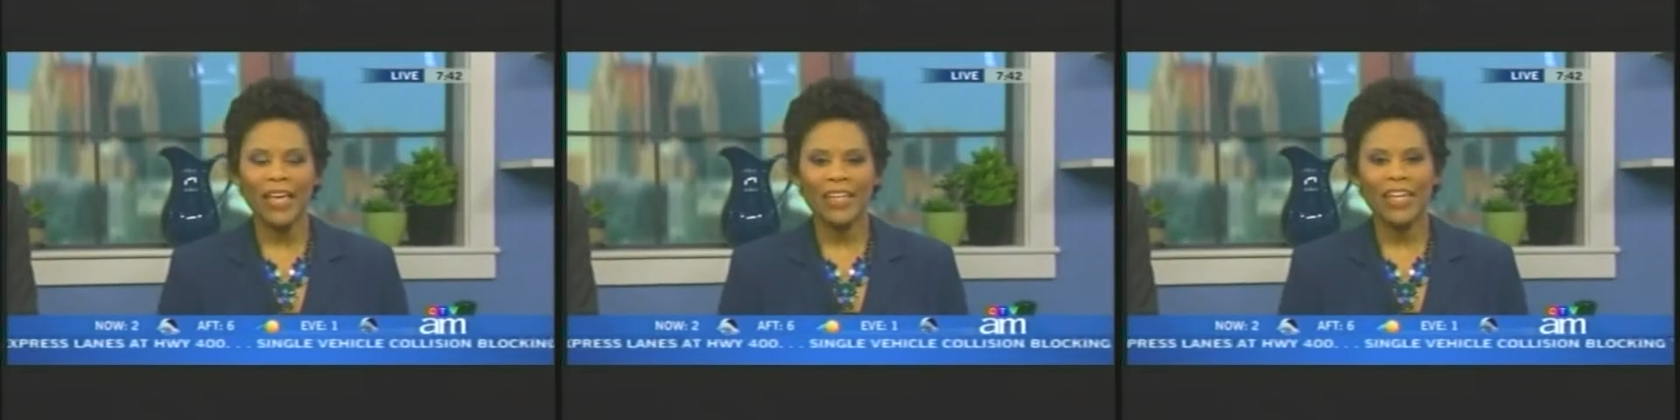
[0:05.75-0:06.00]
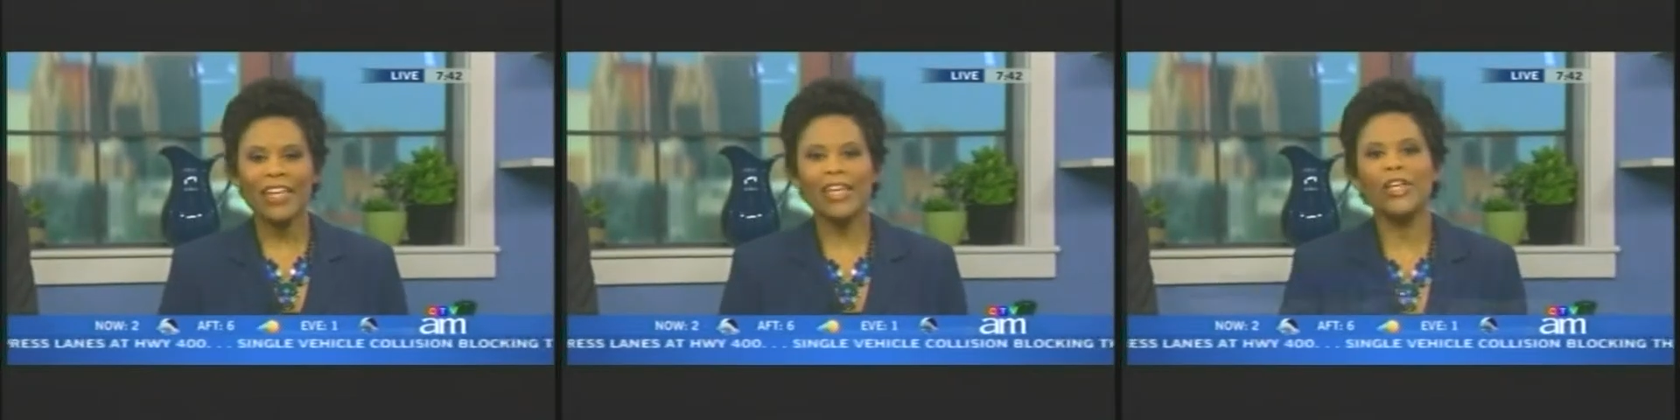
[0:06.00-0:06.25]

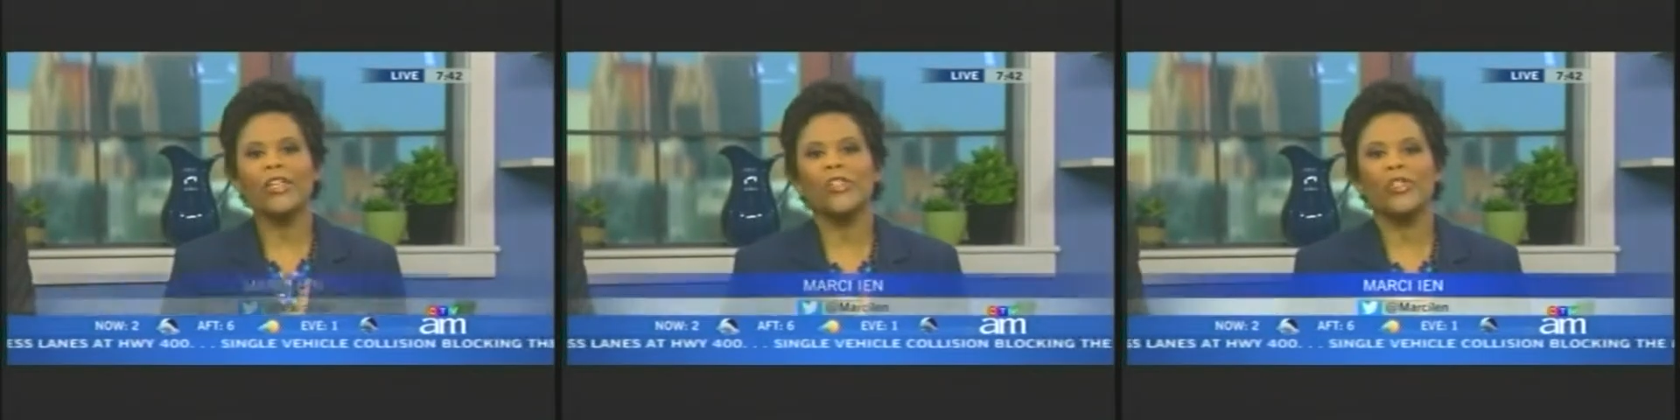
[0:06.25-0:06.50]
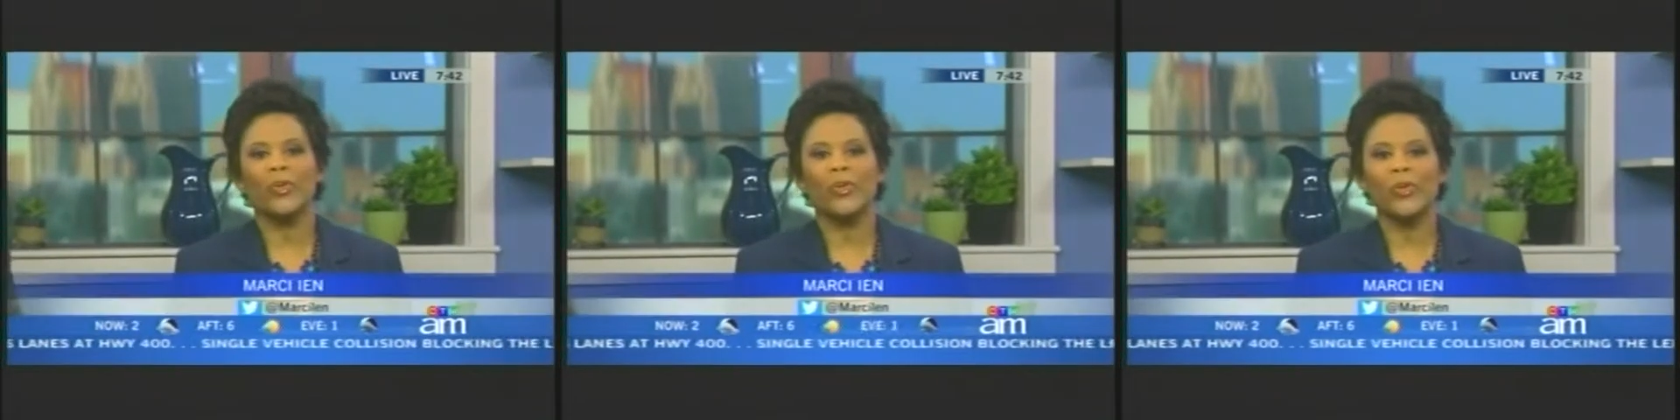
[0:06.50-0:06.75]
Canadian
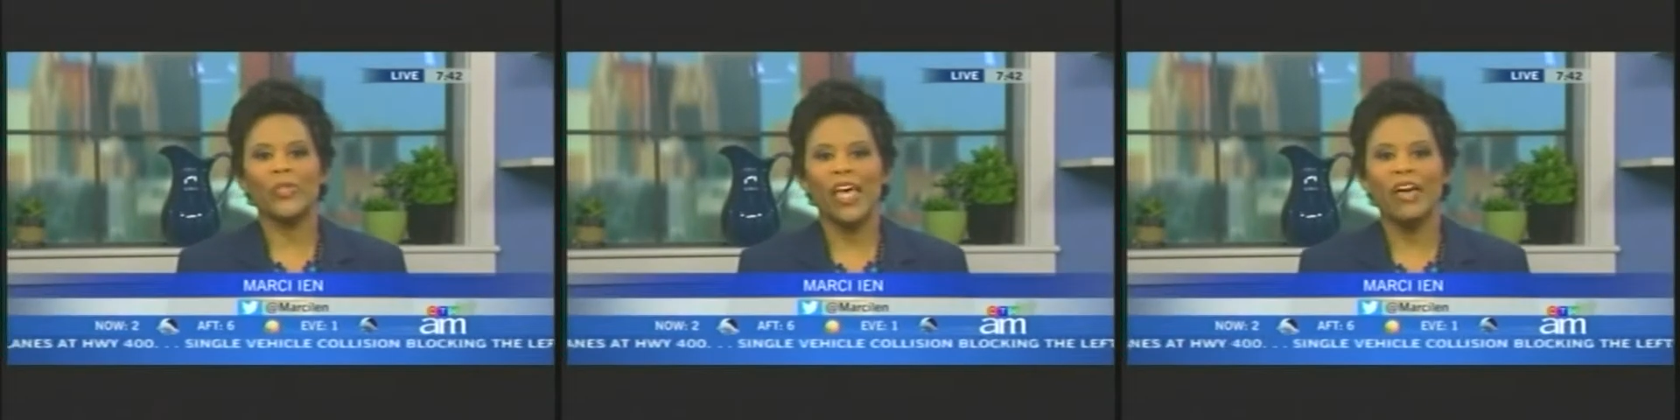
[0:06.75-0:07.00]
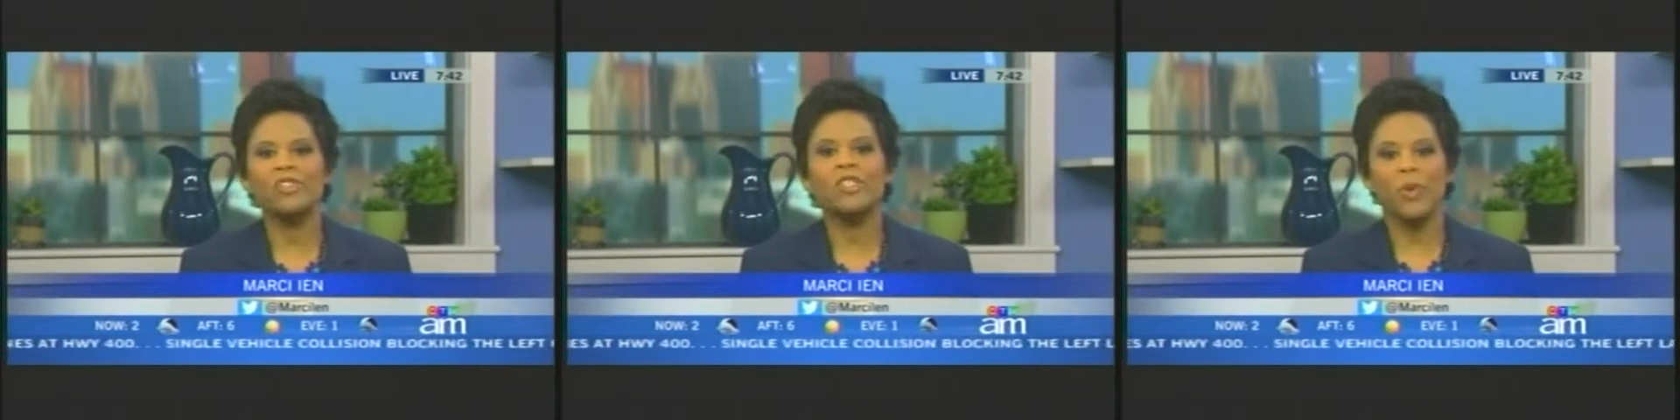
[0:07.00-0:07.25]
consumers
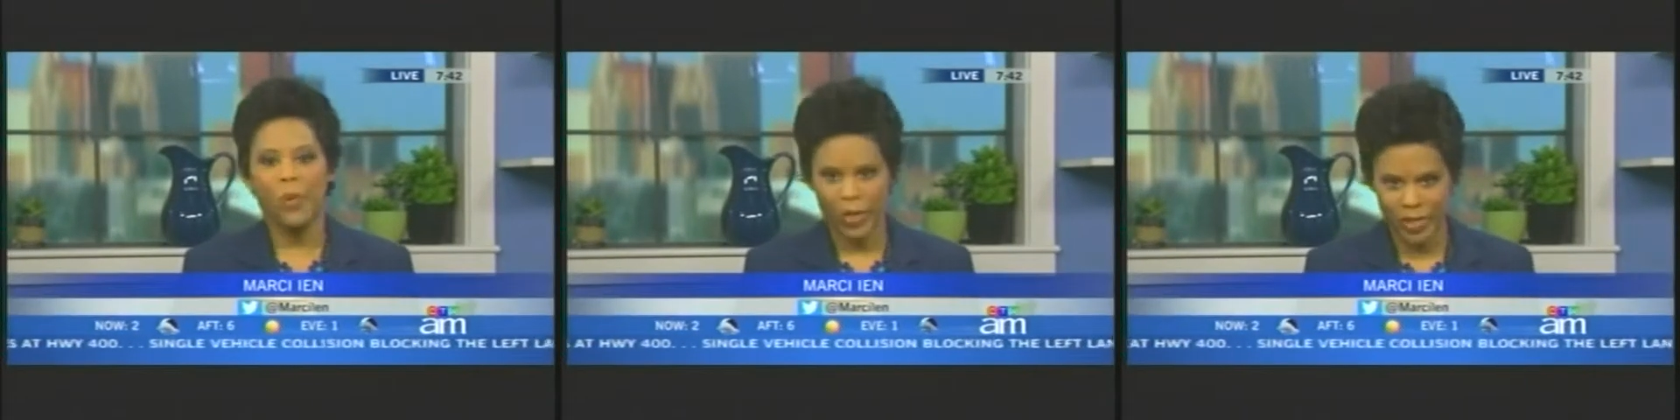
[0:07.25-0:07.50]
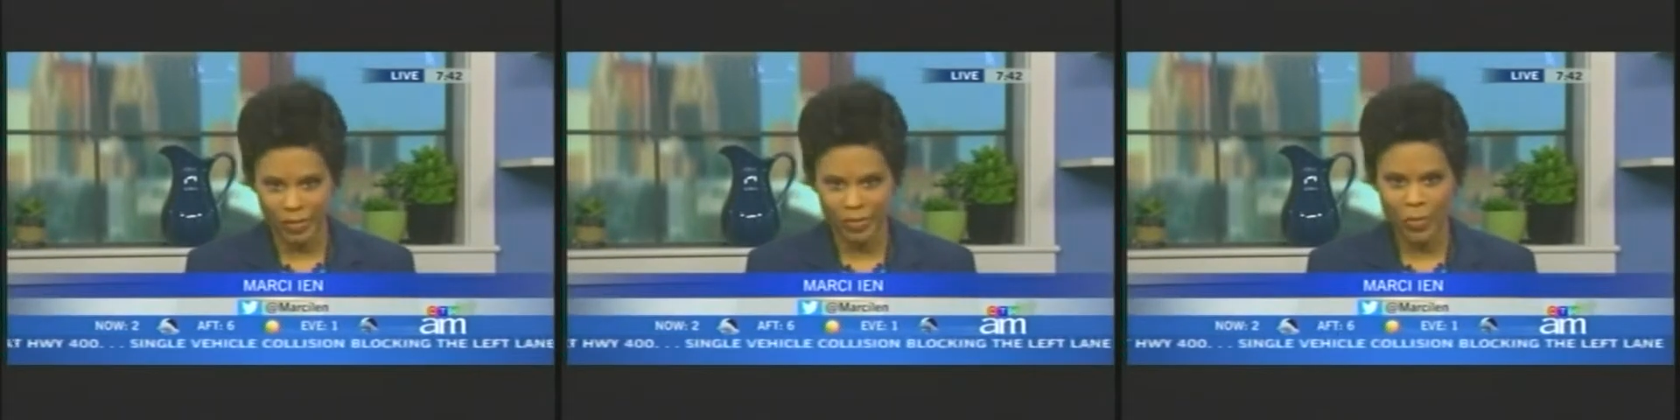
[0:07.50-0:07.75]
have spoken.